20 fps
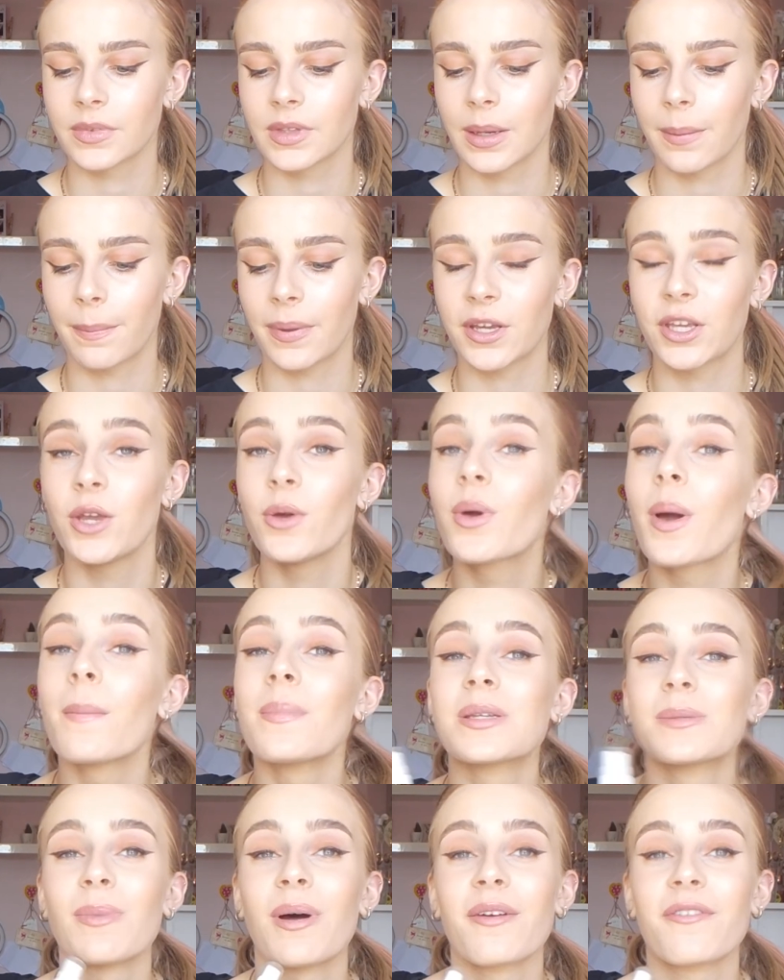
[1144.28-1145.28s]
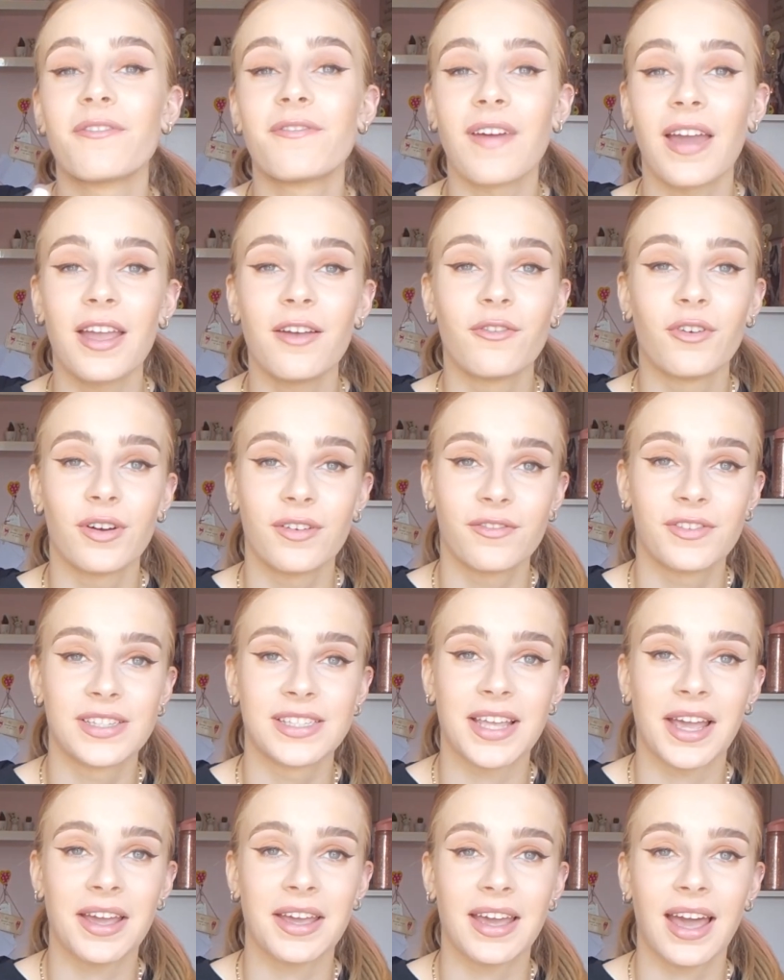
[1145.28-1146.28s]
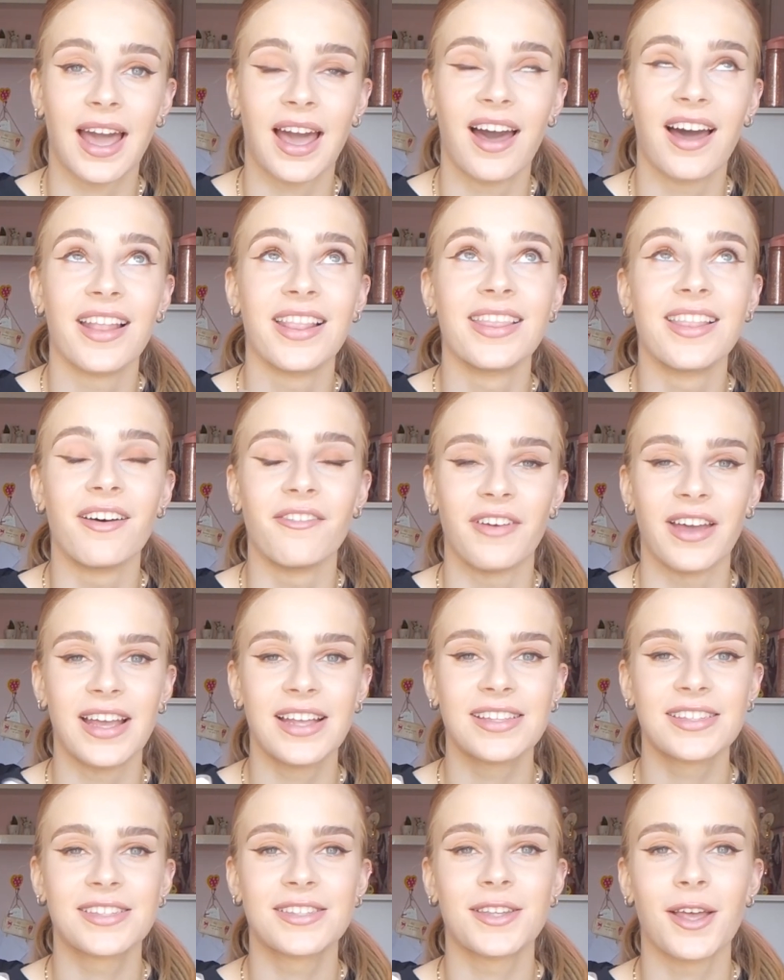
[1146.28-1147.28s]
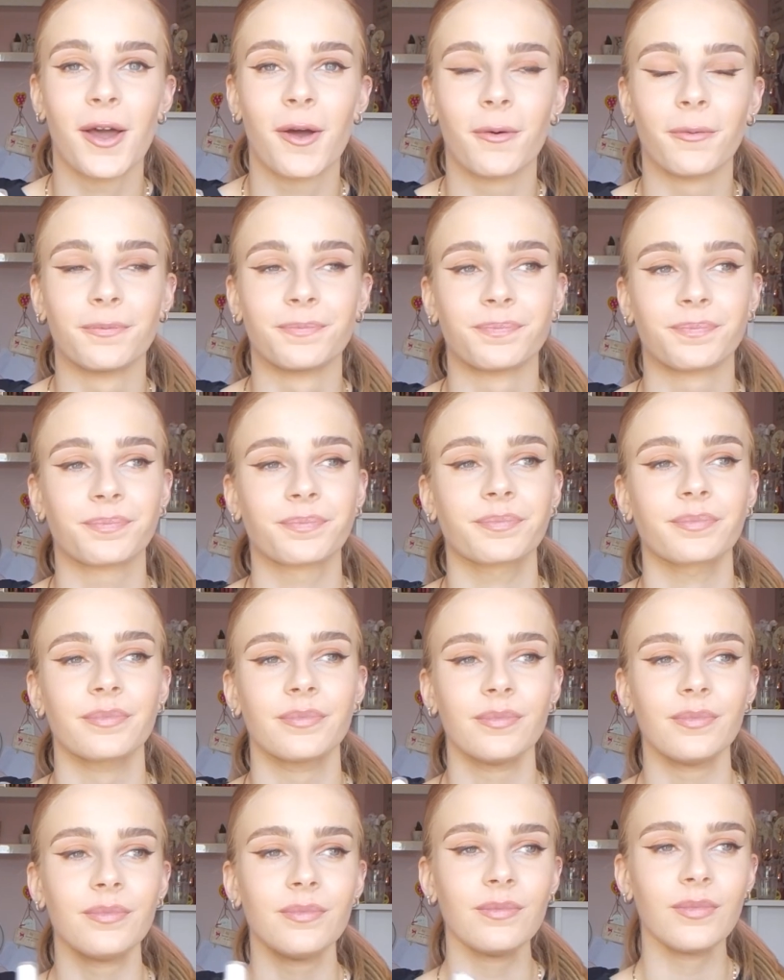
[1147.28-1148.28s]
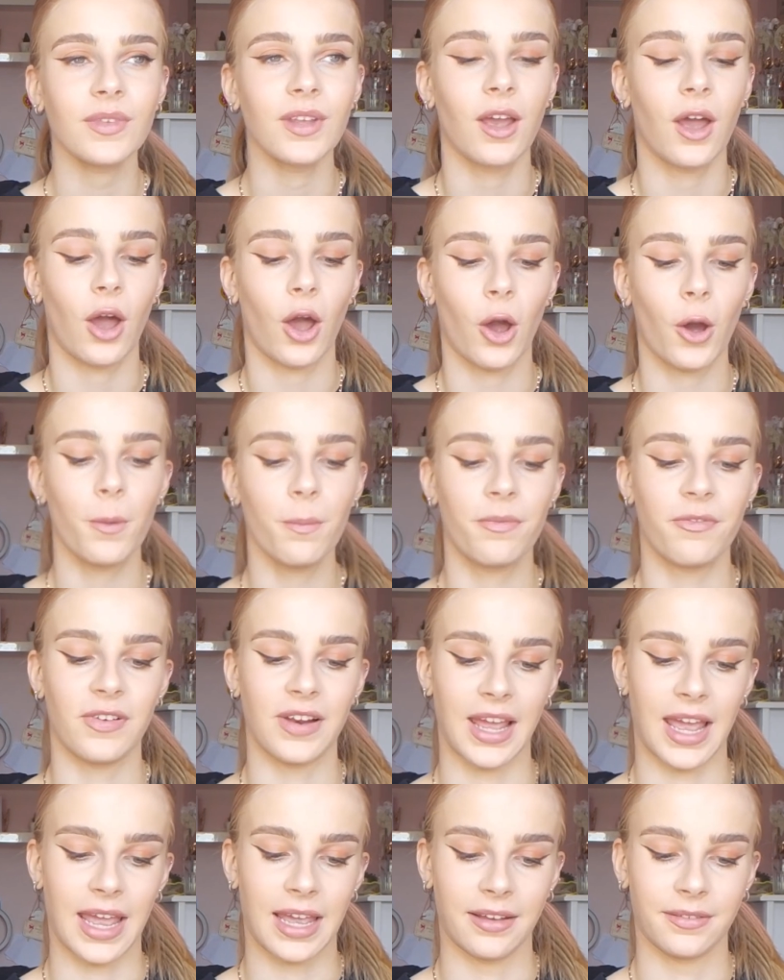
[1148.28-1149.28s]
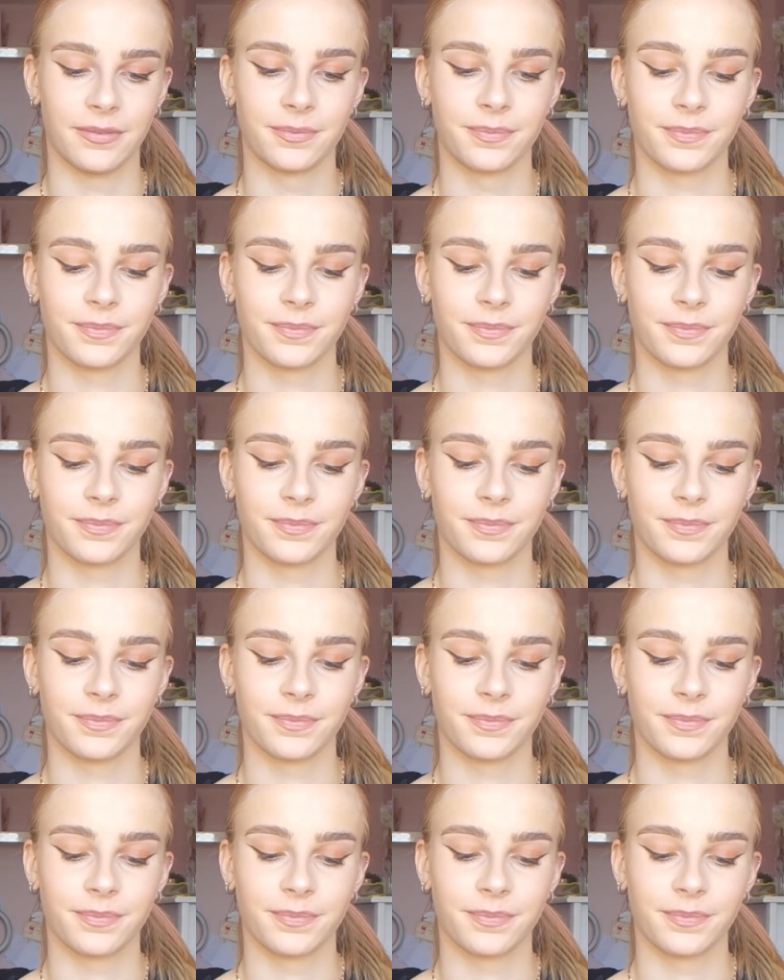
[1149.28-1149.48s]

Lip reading: But cucumber's my favourite for skincare. I love it. So hopefully